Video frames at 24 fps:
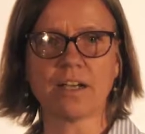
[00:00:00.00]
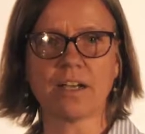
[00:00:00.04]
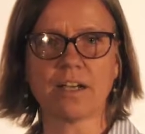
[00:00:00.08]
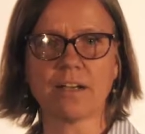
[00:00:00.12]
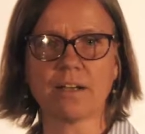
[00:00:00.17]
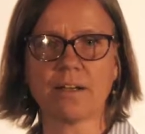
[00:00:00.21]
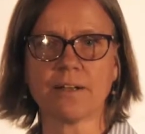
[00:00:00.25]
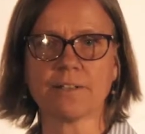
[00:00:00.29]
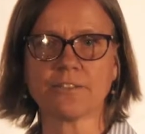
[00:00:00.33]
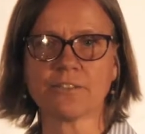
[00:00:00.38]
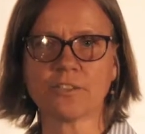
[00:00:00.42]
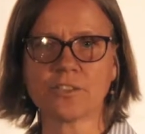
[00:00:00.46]

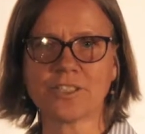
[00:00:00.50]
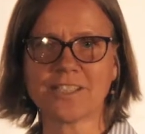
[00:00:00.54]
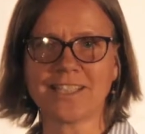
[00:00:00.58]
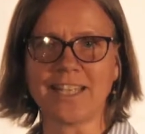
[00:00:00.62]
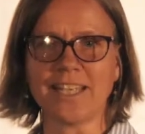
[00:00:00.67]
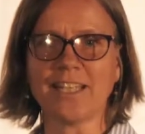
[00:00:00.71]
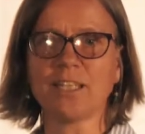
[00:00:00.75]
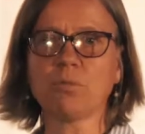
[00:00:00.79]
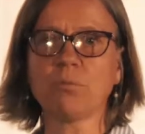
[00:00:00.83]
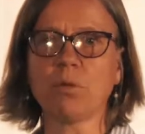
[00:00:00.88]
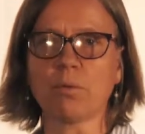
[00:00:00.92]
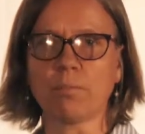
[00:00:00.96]

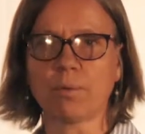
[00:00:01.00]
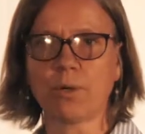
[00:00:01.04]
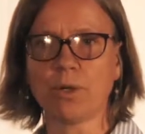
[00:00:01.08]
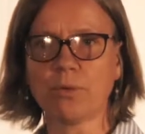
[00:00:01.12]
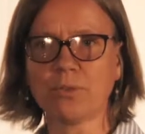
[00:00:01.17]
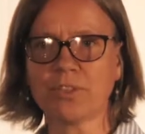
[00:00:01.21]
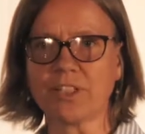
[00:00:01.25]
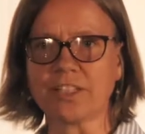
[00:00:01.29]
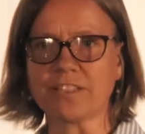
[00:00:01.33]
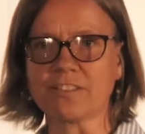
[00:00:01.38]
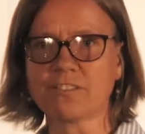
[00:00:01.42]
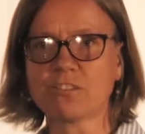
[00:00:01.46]
sustainable
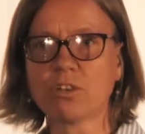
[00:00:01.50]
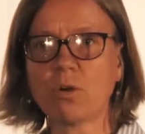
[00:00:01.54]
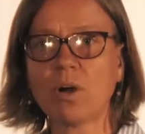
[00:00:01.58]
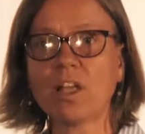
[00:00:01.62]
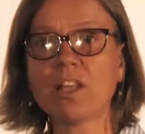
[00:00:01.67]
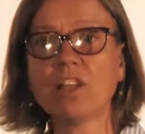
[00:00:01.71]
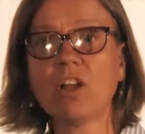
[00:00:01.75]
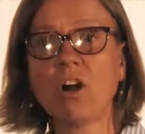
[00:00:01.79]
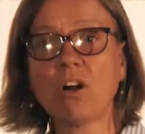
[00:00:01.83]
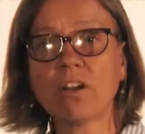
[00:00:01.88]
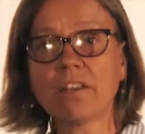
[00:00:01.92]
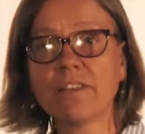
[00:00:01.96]
proteins. So a
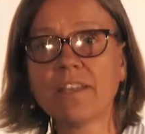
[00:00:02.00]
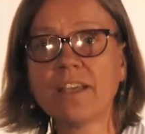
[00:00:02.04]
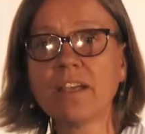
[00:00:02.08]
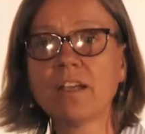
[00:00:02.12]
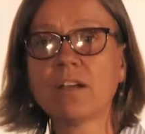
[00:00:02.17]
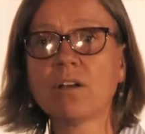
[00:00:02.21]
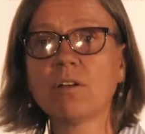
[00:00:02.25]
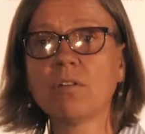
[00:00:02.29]
lot of the